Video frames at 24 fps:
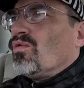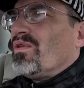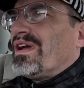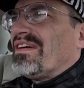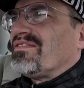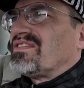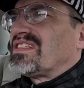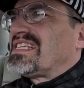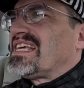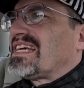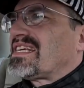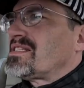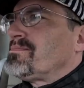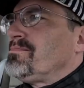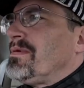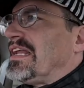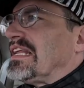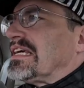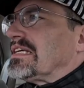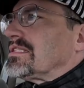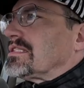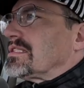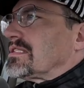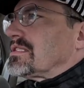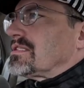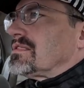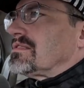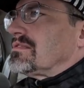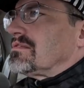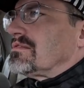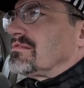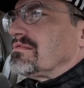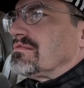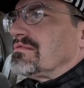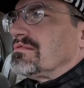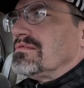we have six minutes.
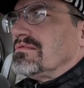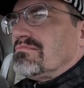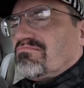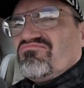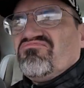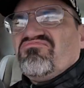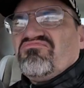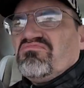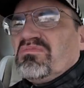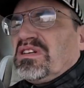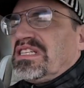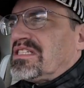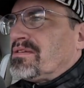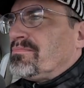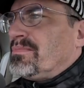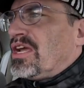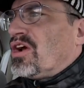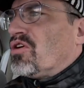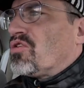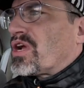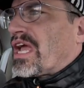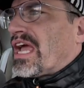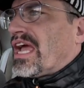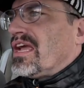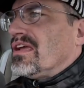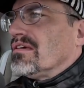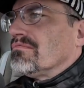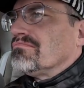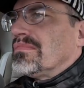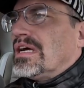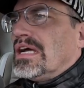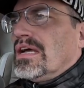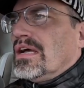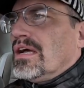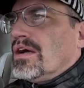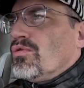We should be okay.
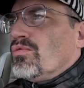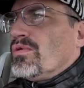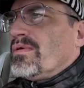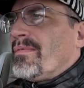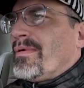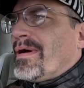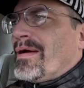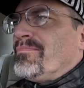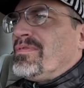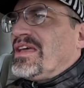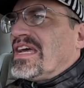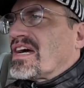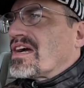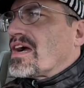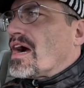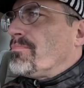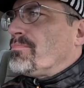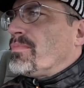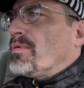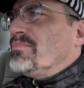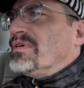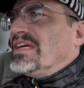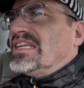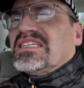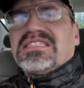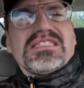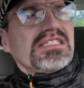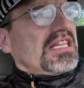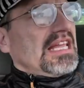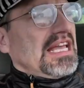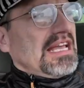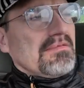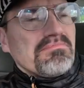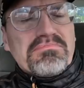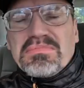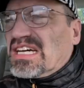We might be a couple minutes
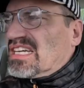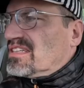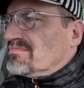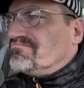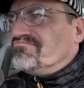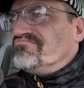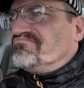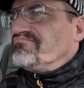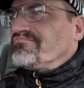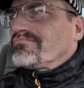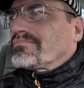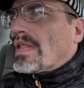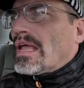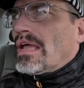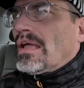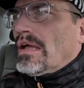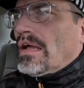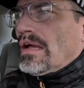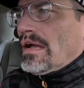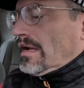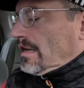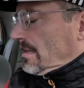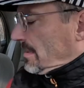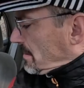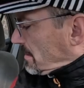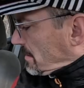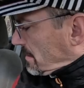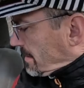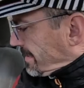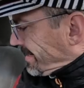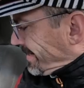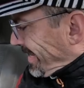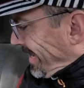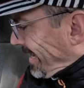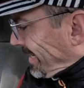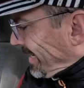late, but it